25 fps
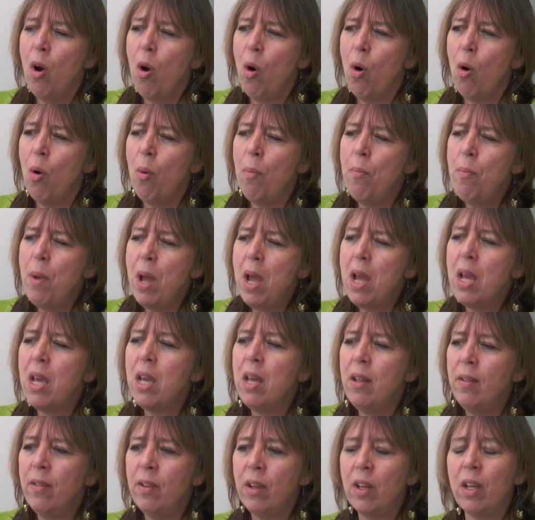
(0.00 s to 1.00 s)
or
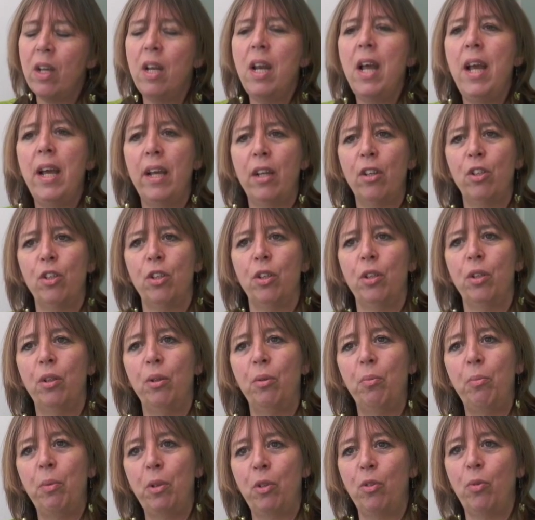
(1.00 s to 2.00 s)
making the
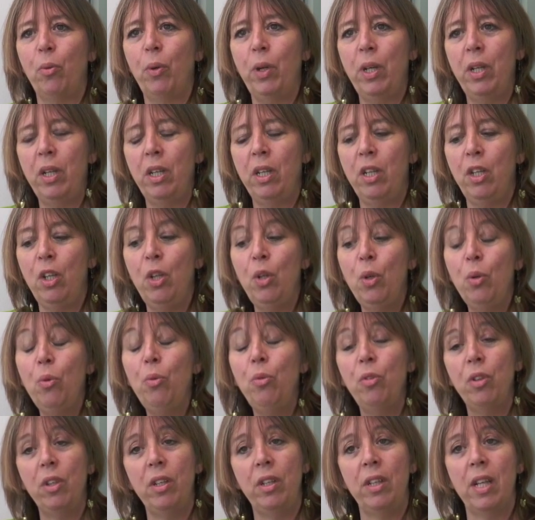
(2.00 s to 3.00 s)
connection between
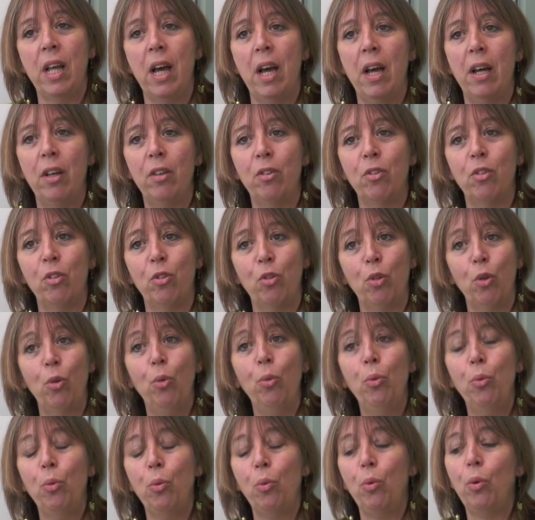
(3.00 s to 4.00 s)
using that as a
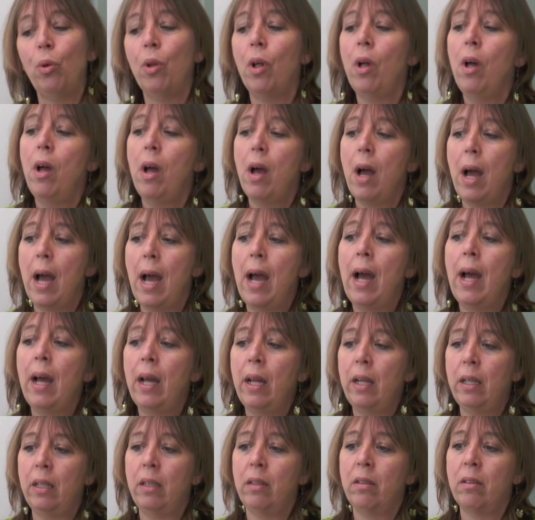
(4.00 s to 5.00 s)
tool
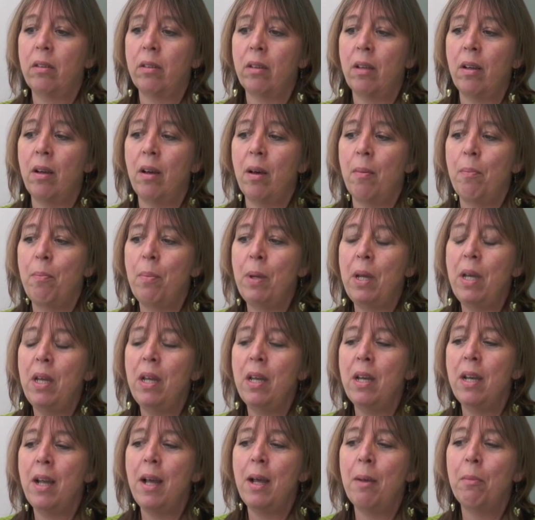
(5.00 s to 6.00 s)
and
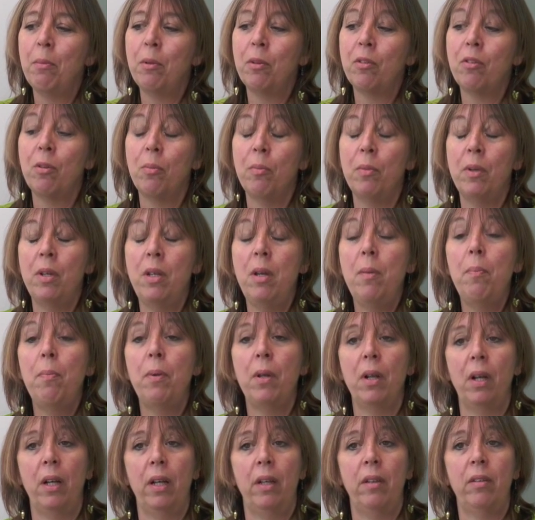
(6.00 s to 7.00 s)
being able to
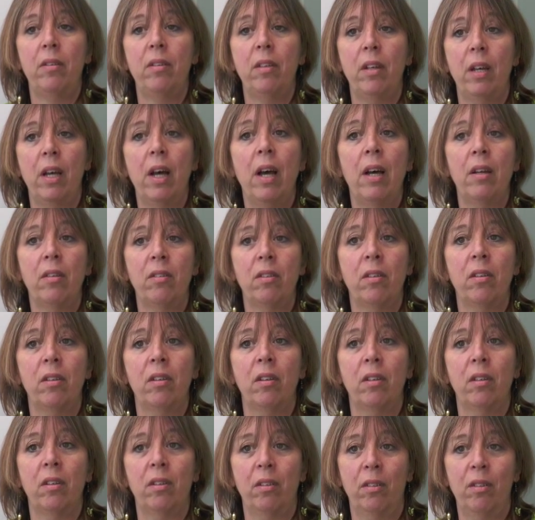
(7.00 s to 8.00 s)
manipulate it as
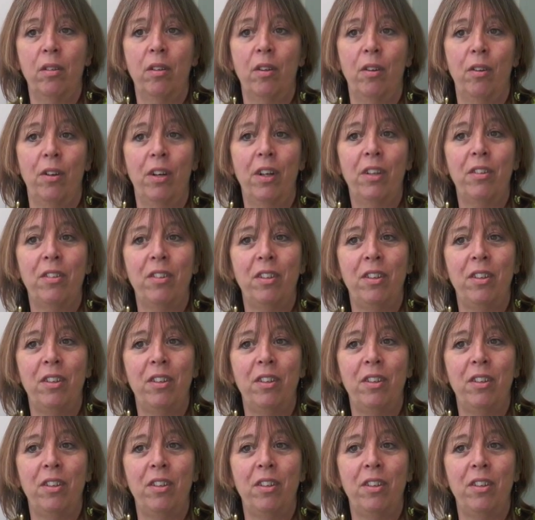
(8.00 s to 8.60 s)
a you know as a